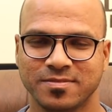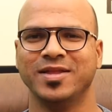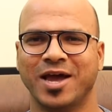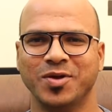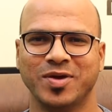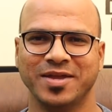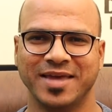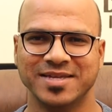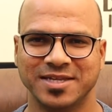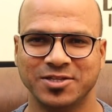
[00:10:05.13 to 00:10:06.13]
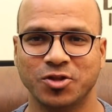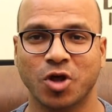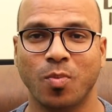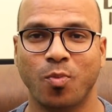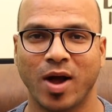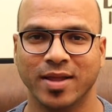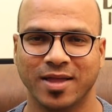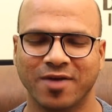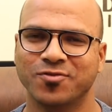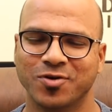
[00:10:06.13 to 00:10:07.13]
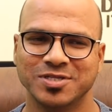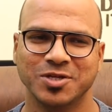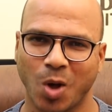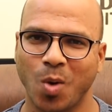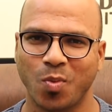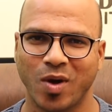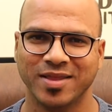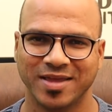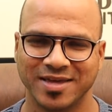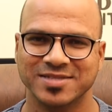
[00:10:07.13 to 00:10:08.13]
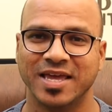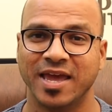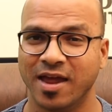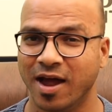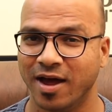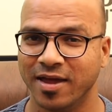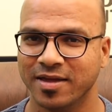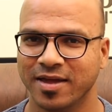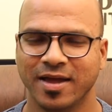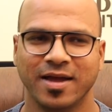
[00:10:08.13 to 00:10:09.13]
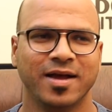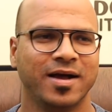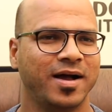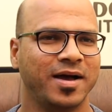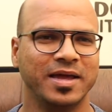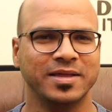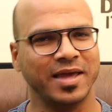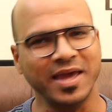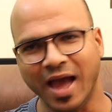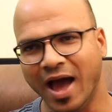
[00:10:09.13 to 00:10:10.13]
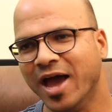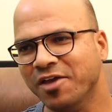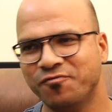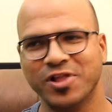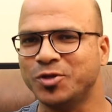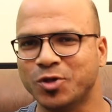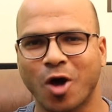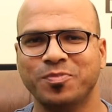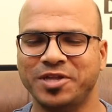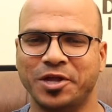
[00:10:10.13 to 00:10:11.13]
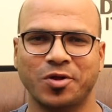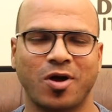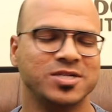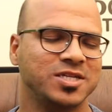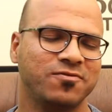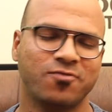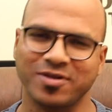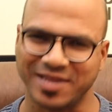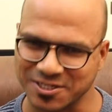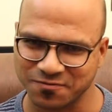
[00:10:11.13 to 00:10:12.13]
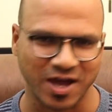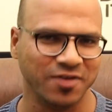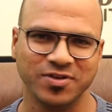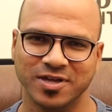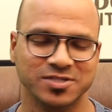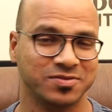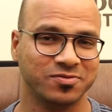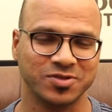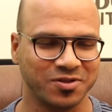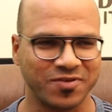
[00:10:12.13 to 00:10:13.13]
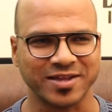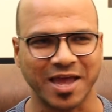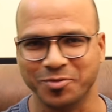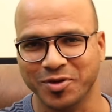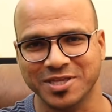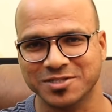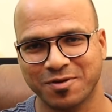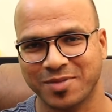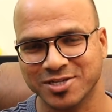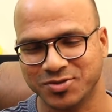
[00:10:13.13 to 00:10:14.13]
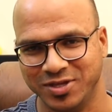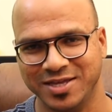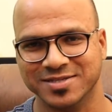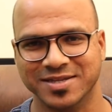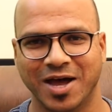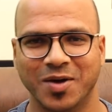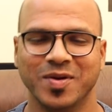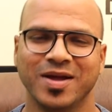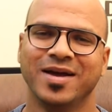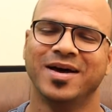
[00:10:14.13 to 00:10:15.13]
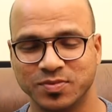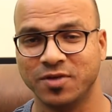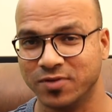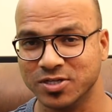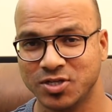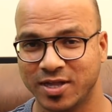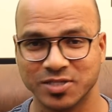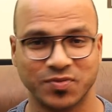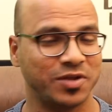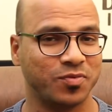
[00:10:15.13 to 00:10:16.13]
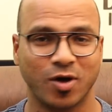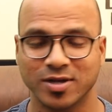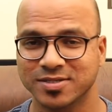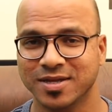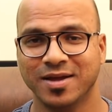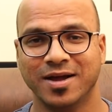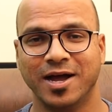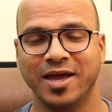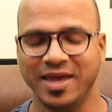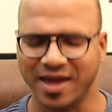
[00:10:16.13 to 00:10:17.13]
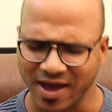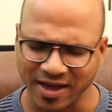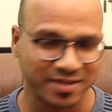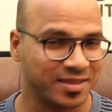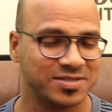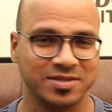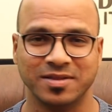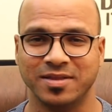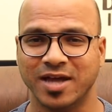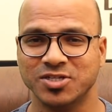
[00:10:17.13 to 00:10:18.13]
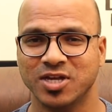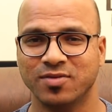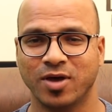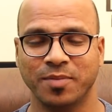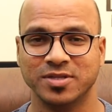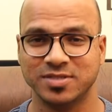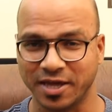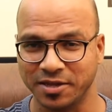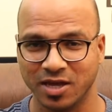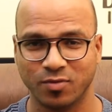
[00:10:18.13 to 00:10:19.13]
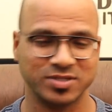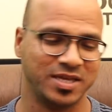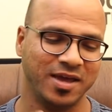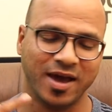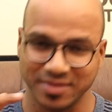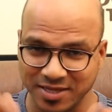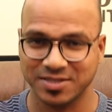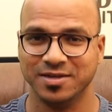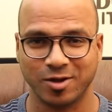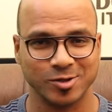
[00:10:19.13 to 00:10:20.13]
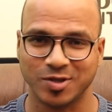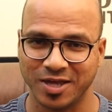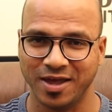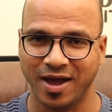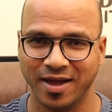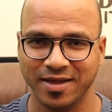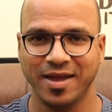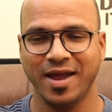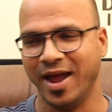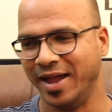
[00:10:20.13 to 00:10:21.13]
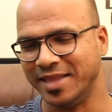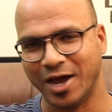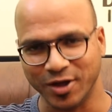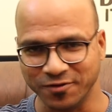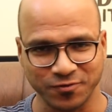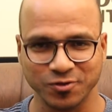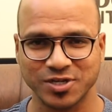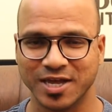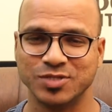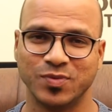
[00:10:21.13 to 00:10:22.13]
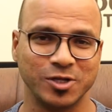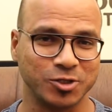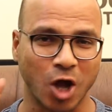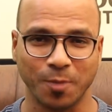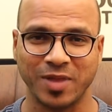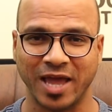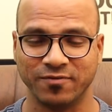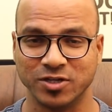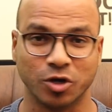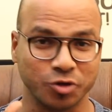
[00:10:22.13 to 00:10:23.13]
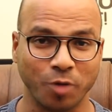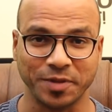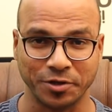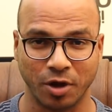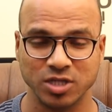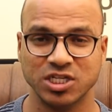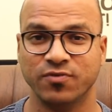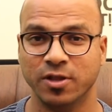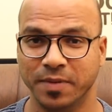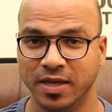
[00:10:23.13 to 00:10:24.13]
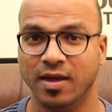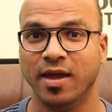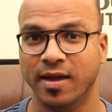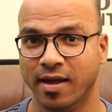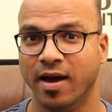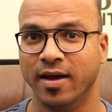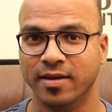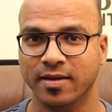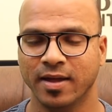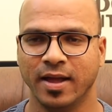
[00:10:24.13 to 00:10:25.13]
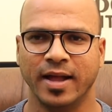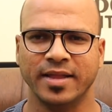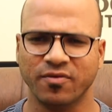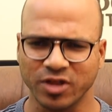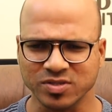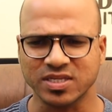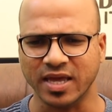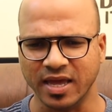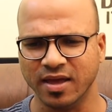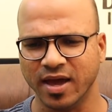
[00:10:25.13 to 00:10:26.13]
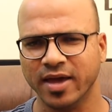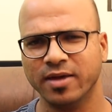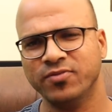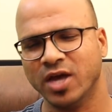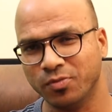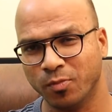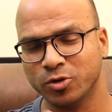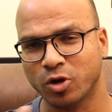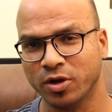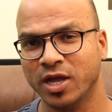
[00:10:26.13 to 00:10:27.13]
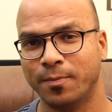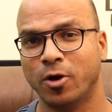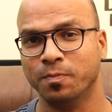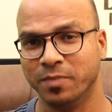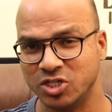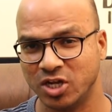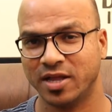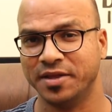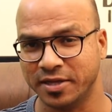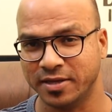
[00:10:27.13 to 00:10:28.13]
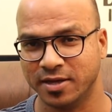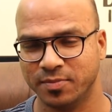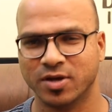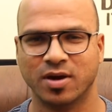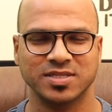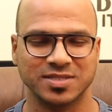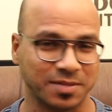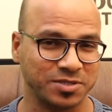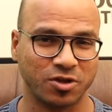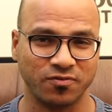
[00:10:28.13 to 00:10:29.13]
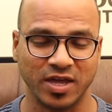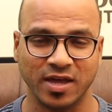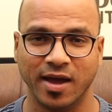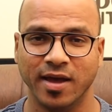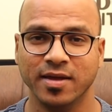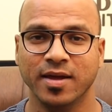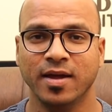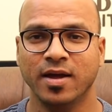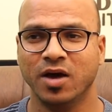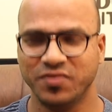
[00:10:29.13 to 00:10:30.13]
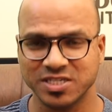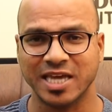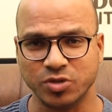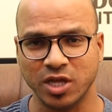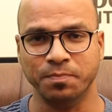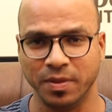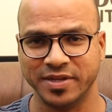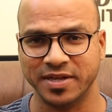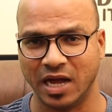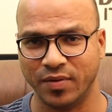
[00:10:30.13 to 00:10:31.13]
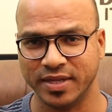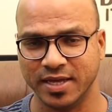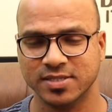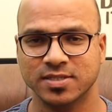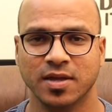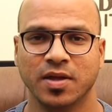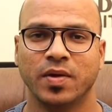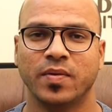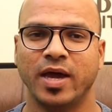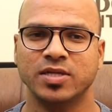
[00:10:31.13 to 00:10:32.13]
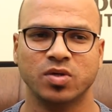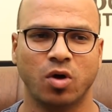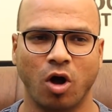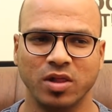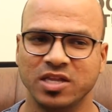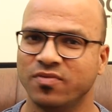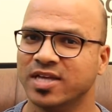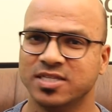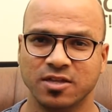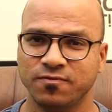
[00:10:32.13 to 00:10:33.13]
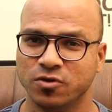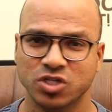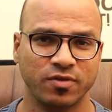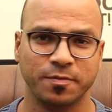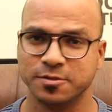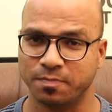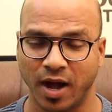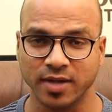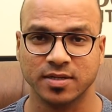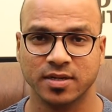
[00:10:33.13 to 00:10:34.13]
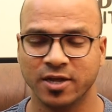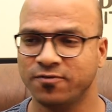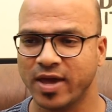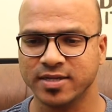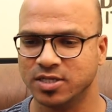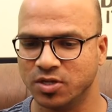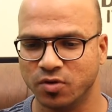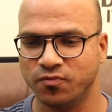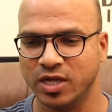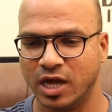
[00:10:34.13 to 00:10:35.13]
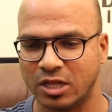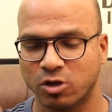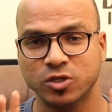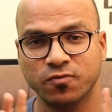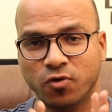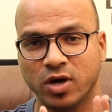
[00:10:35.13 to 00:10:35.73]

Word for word: Now you can guess it, the top one. Of course, the top one is AI. AI will top the technology for the next 5 years. So in fact, I'm doing this from last 3 years now. The first year as well, it was AI. This last year, I mean, second year was AI. This year also AI. And now in future as well, top language or top technology will be AI. Now, when you say AI, we are more talking about machine learning here because it's a subset of AI, which is actually implemented nowadays, right? So all the devices in future will be smart. In fact, you know, we are also